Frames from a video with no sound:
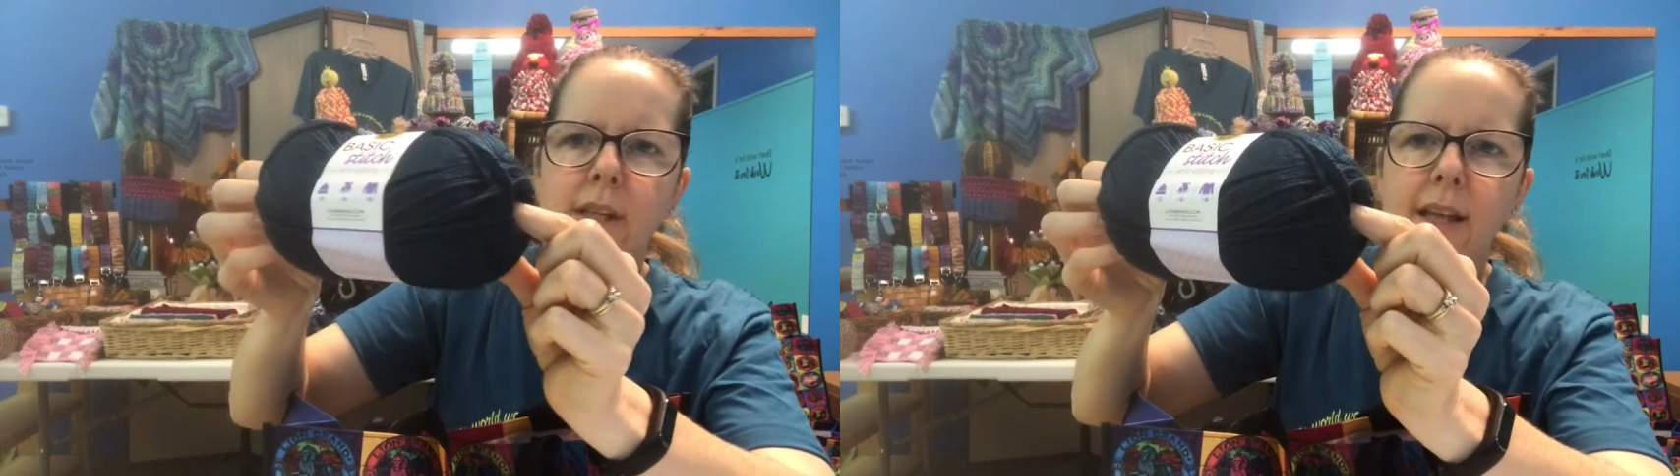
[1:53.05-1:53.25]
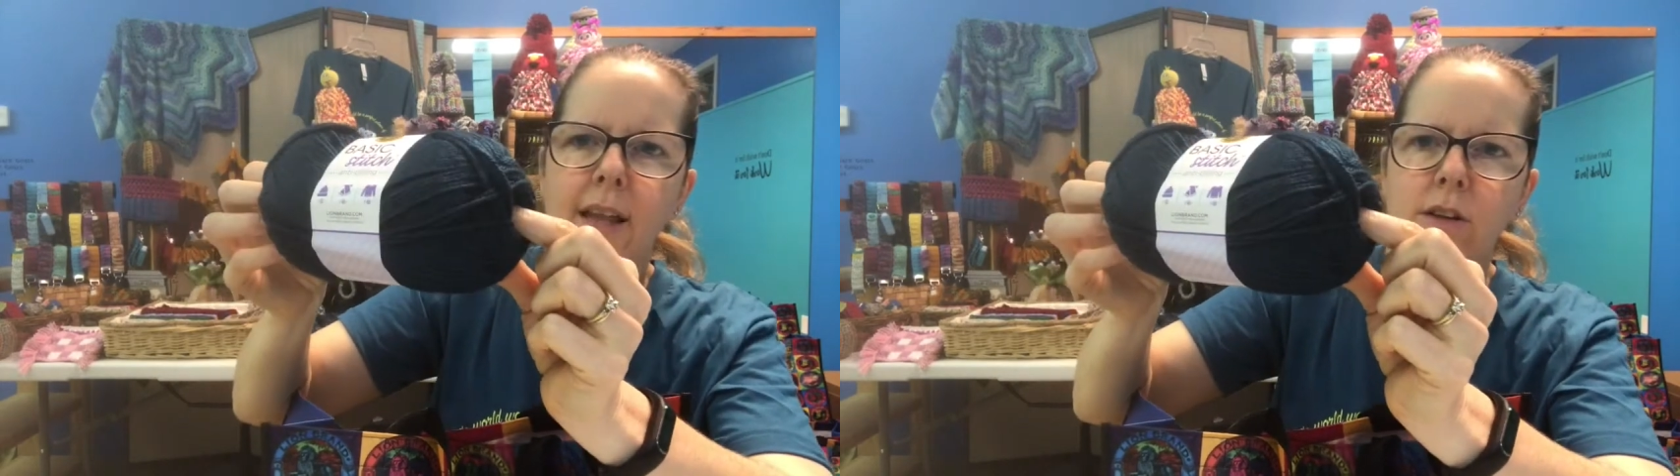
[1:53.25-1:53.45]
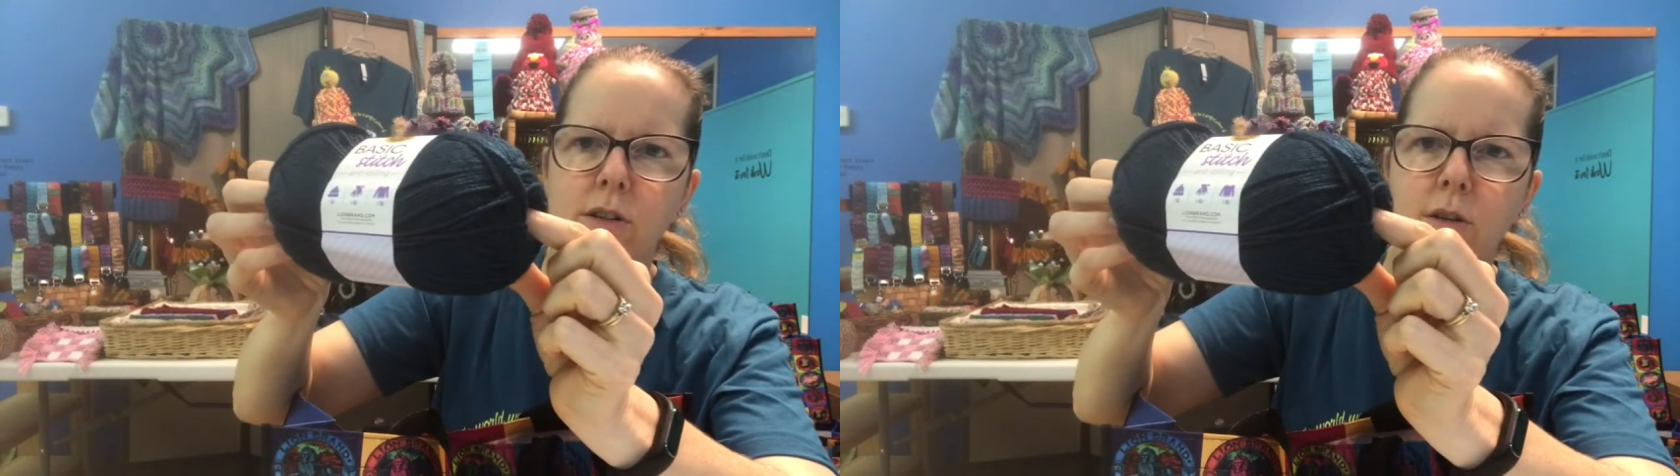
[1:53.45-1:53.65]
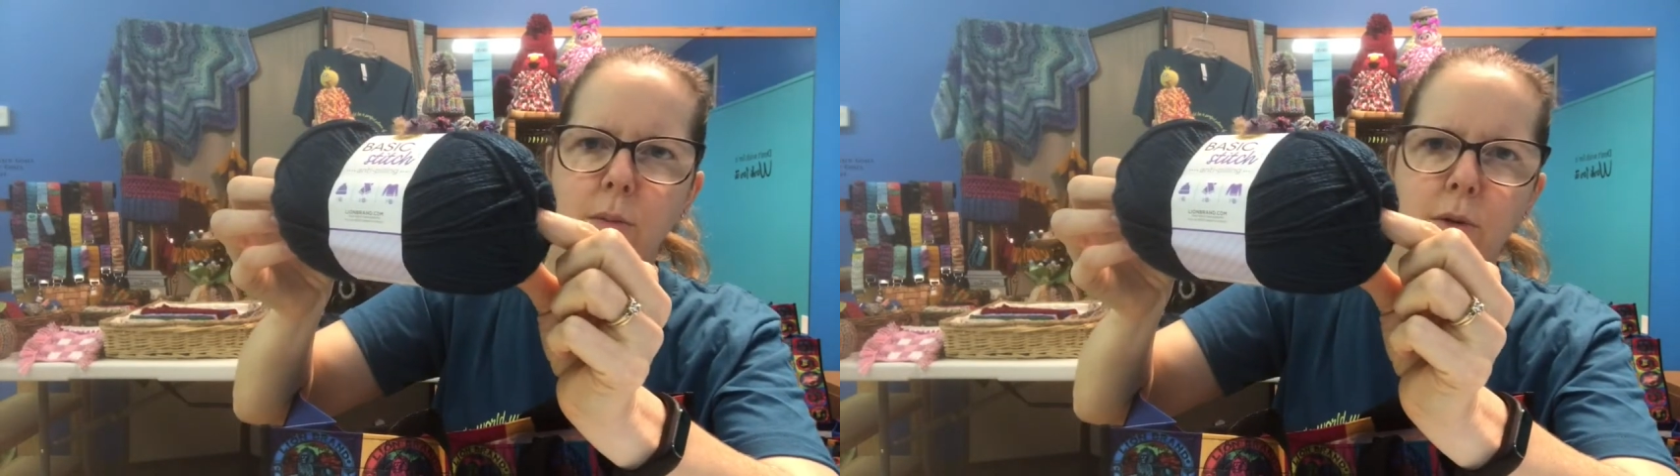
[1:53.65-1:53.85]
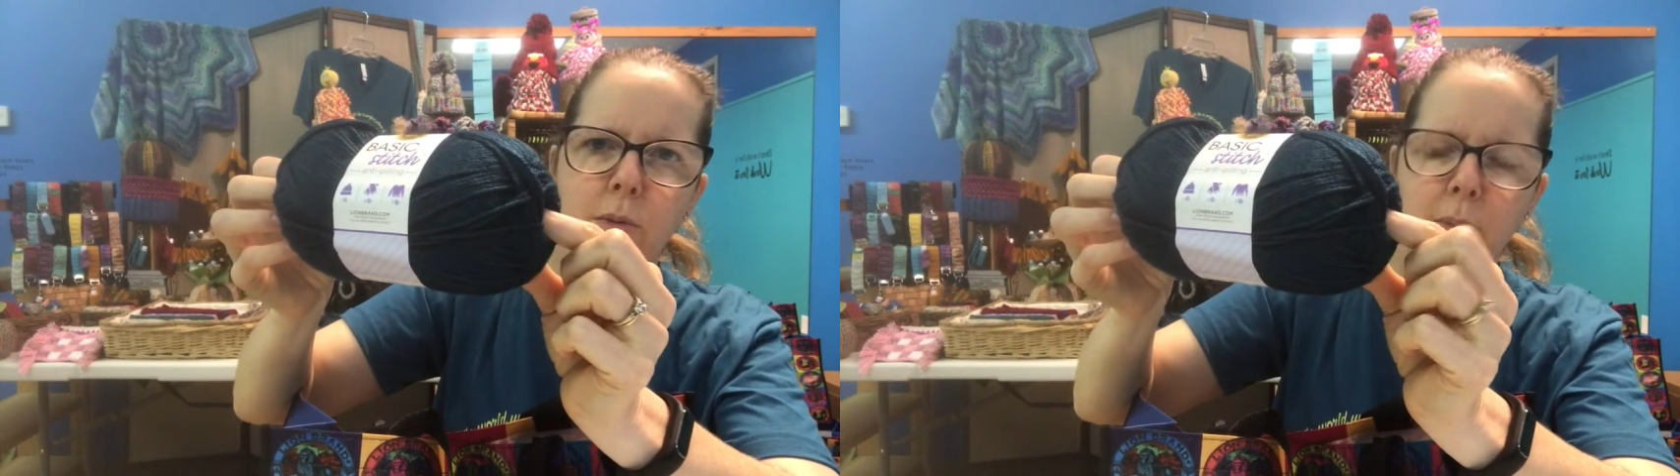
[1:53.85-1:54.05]
That looks
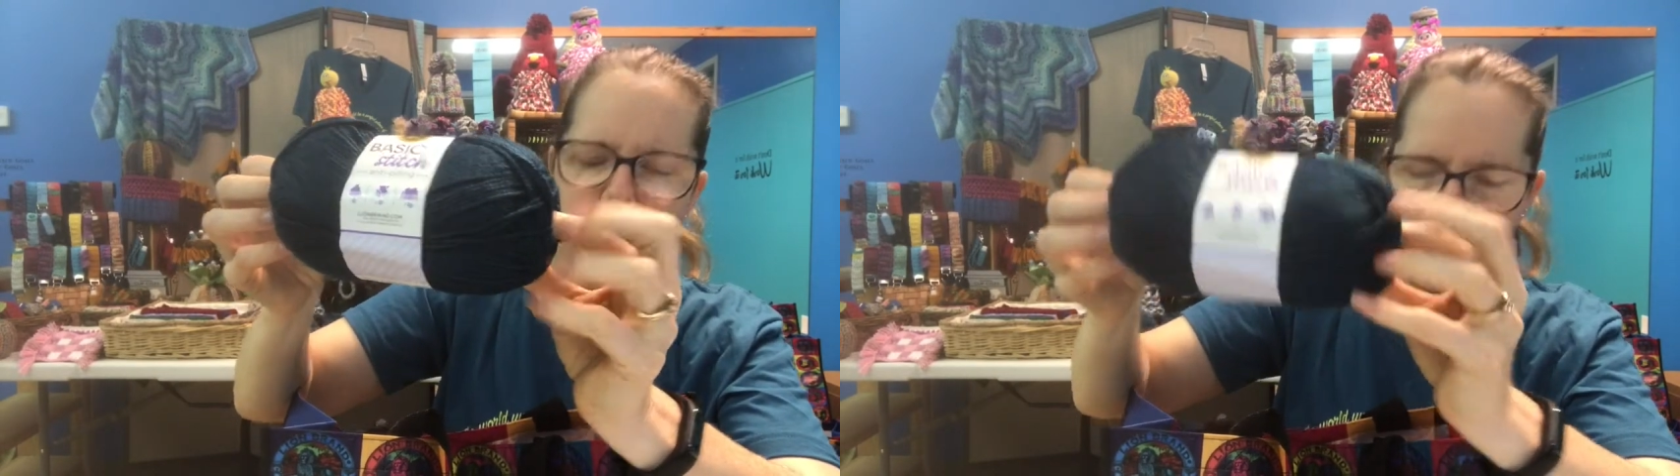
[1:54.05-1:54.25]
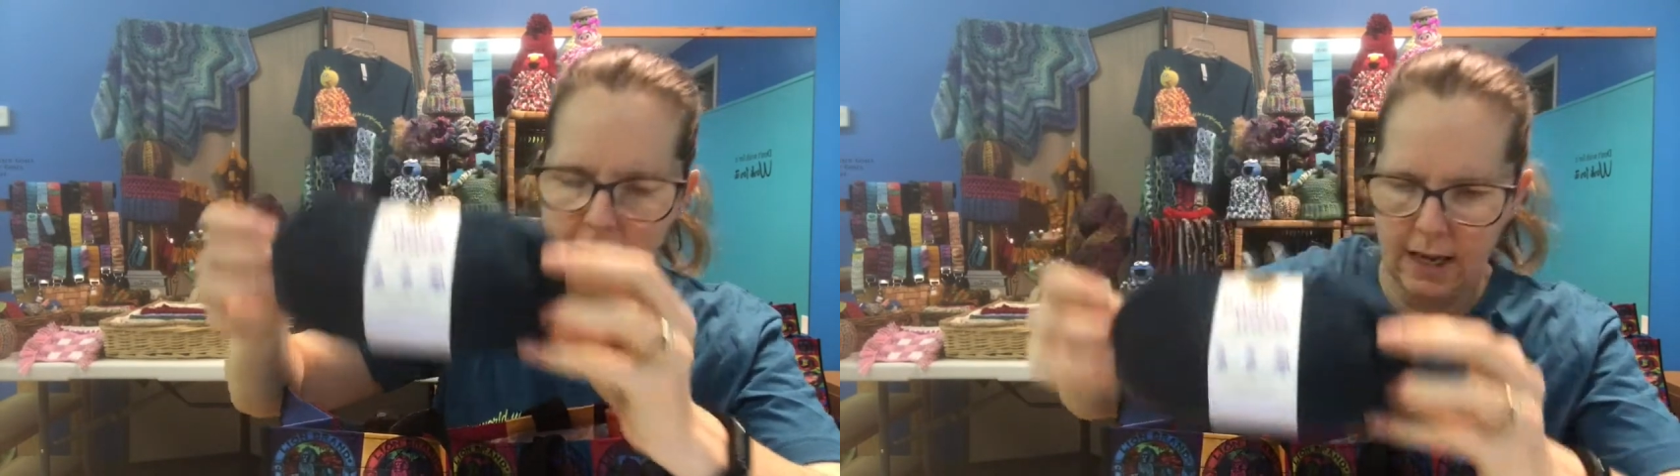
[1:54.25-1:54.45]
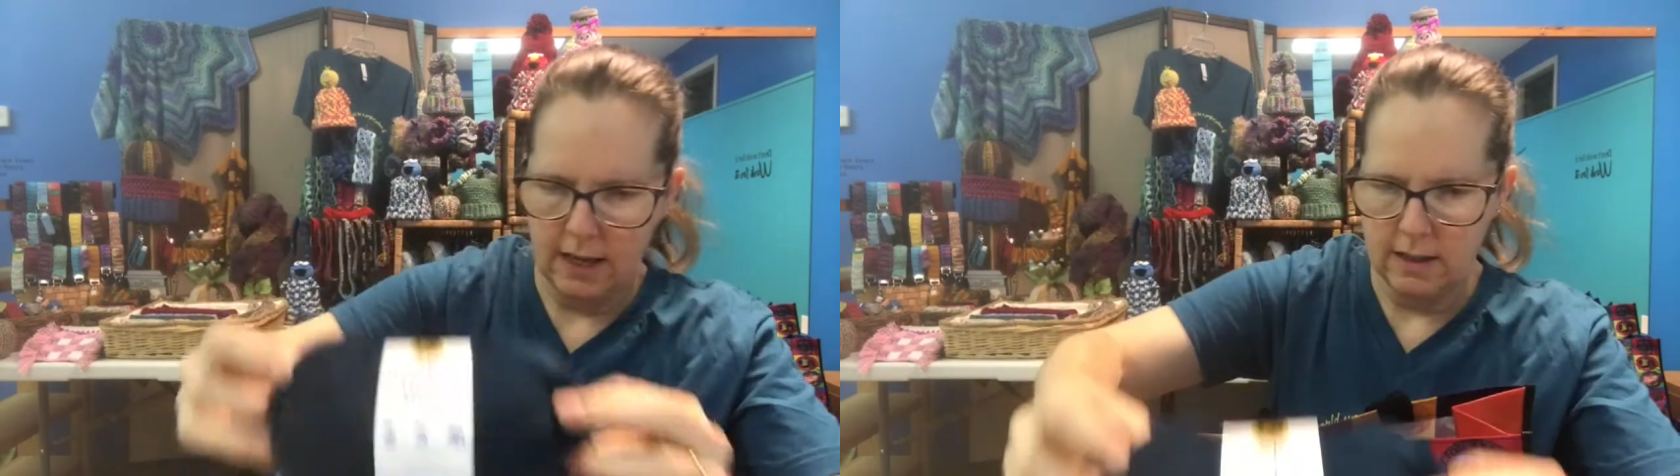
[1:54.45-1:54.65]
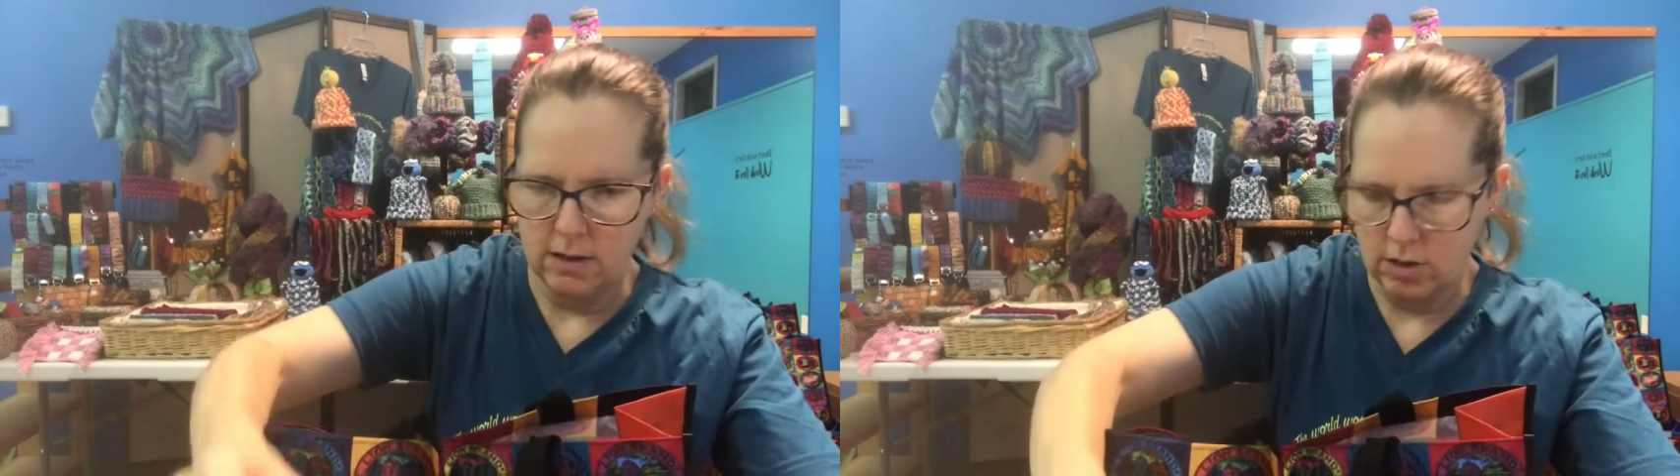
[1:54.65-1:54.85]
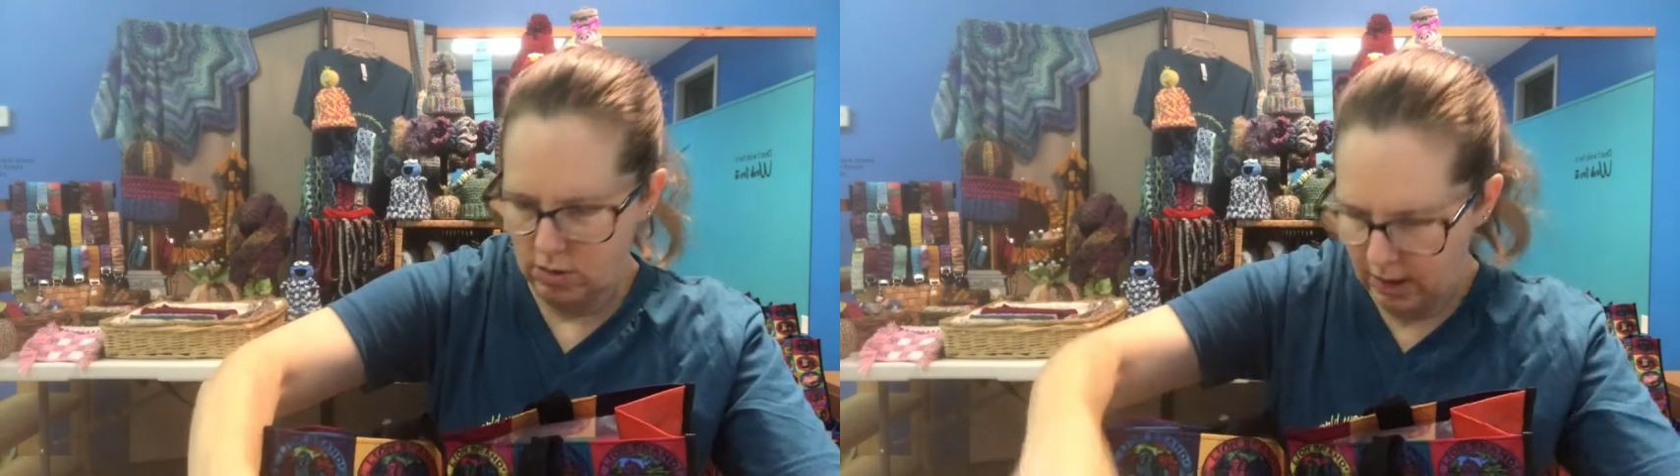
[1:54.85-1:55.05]
almost black on the
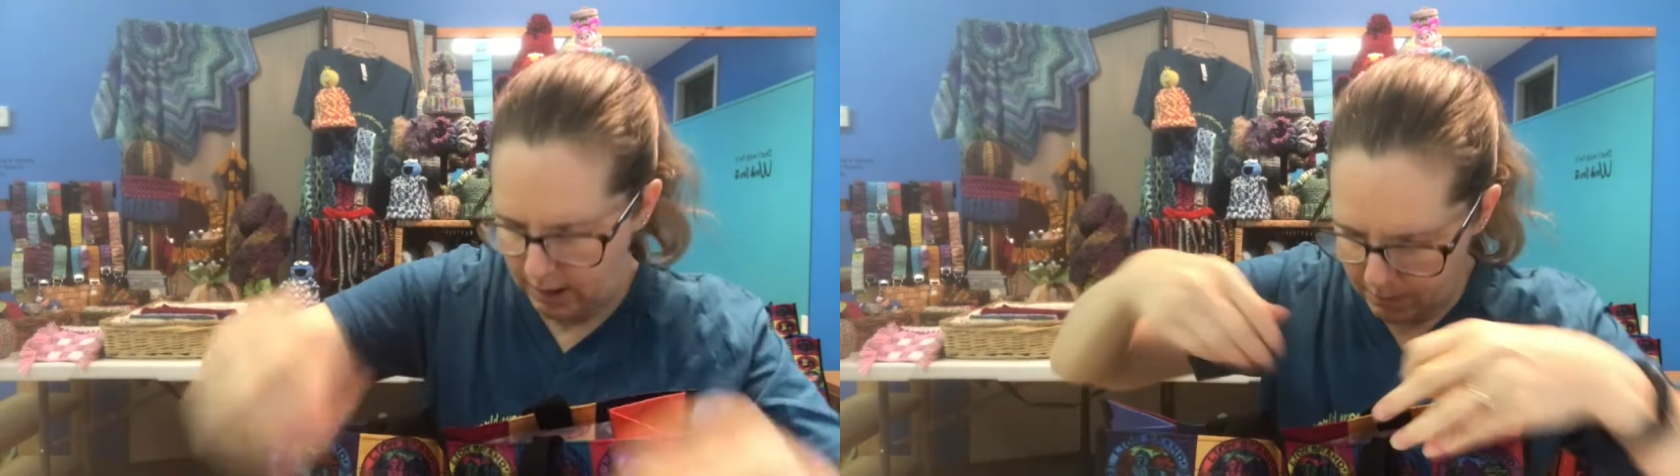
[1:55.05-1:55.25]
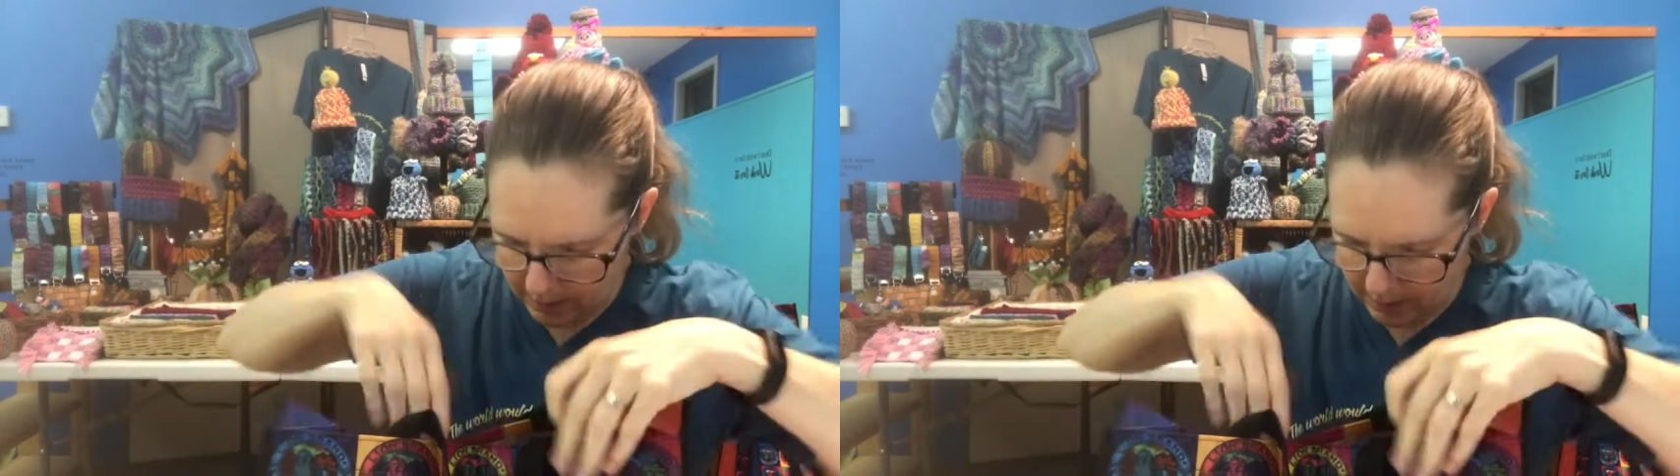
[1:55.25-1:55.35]
screen,